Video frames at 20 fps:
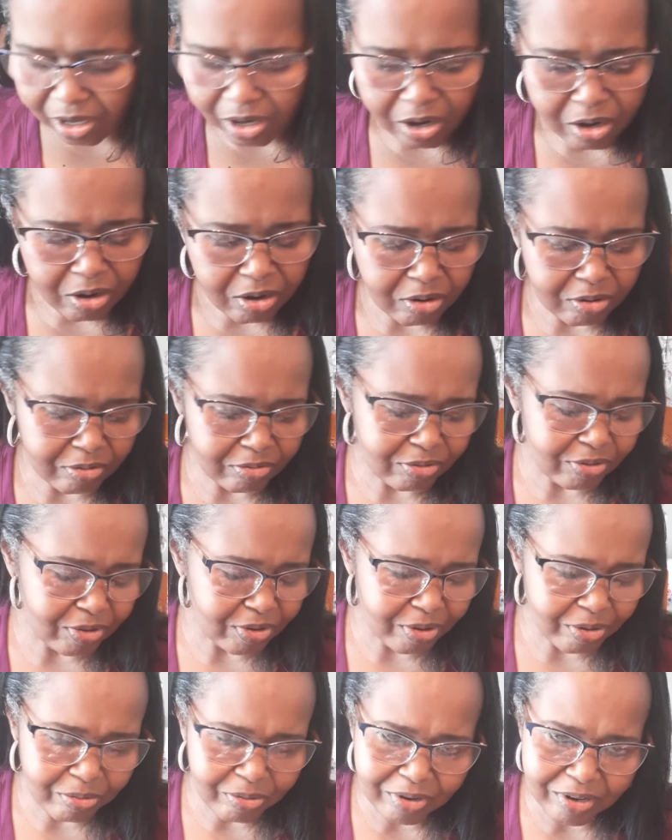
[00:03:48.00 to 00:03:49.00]
Oh, you
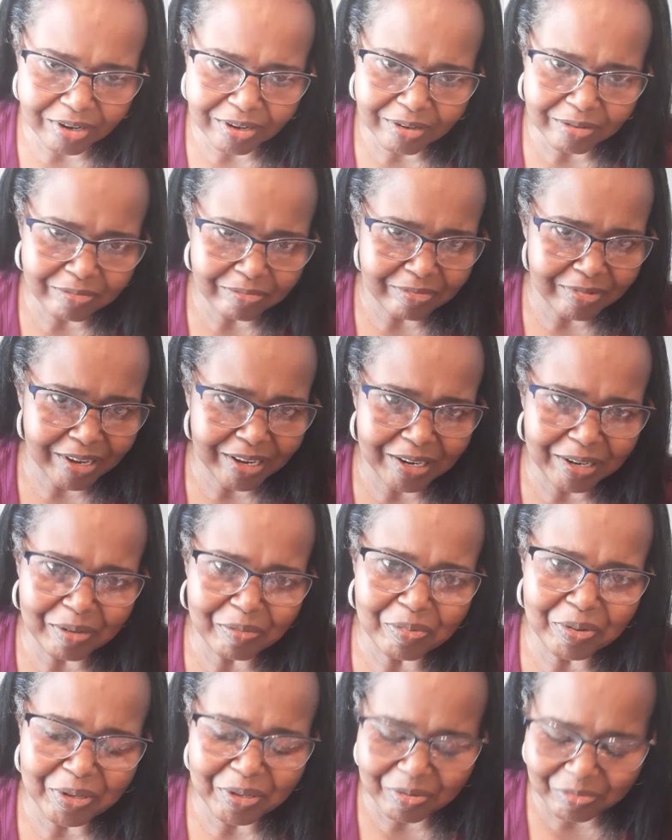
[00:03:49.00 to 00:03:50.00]
know what? I didn't
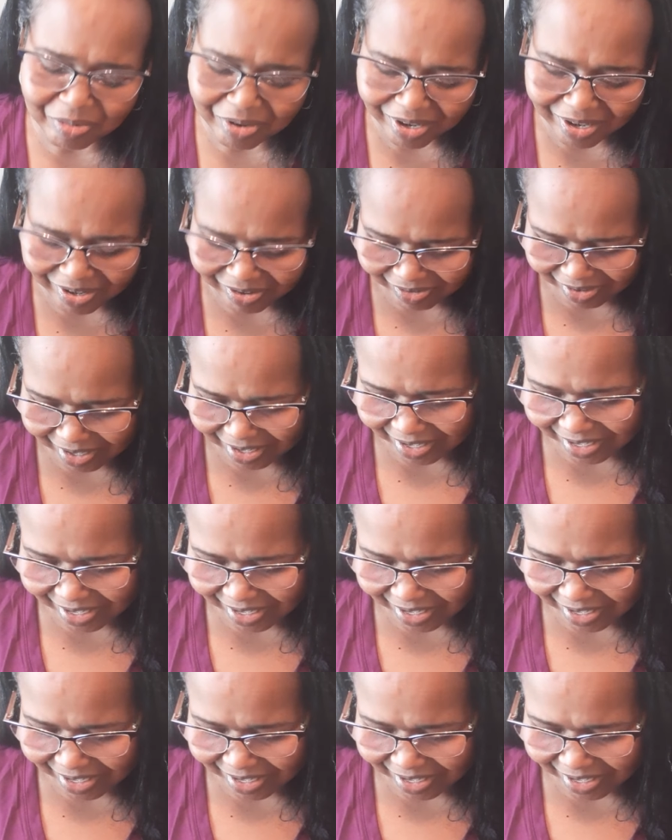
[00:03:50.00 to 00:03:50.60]
put the batteries